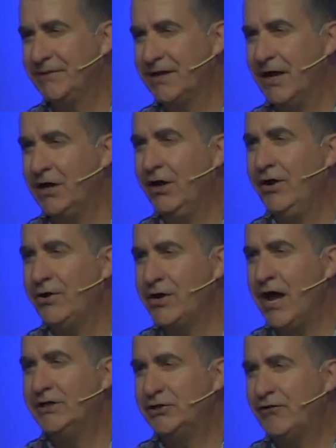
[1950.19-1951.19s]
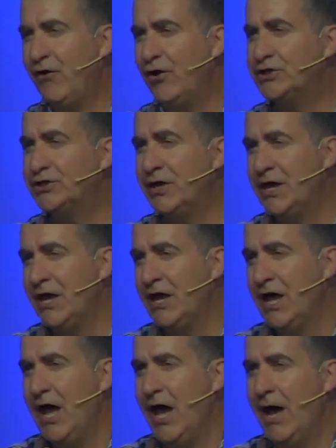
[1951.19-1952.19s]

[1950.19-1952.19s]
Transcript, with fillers: A clear conscience. First uh,